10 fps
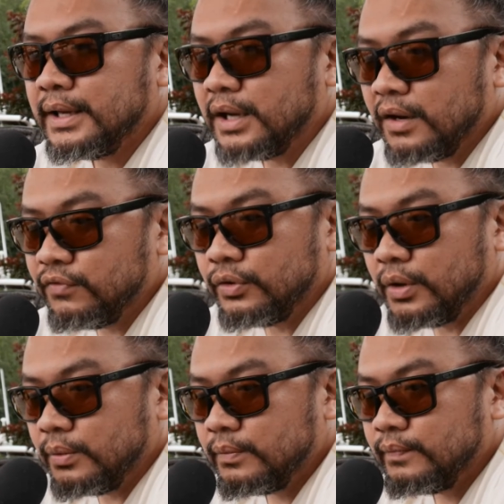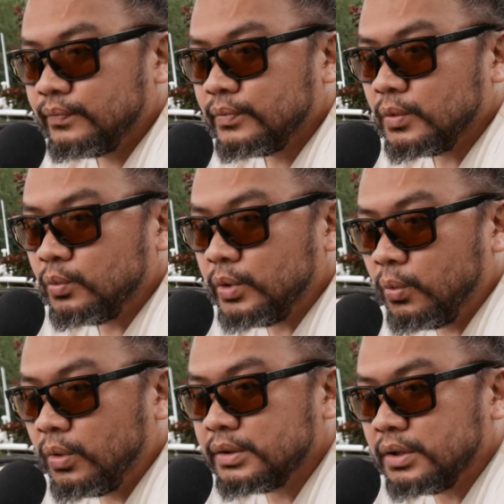Careful though. We
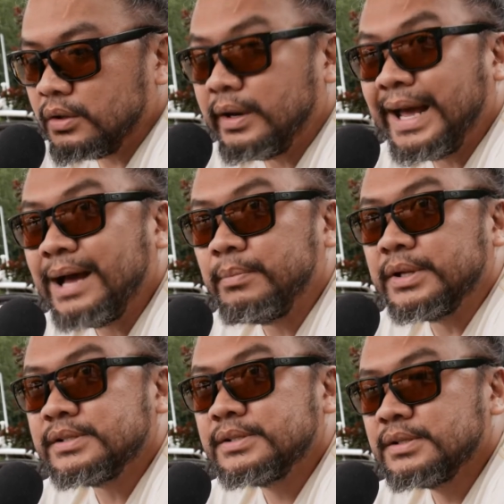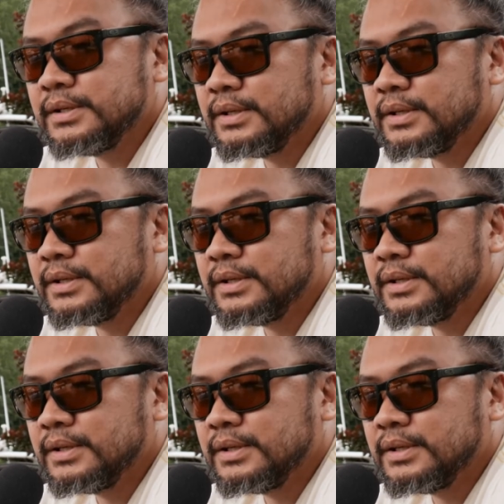want the good habits.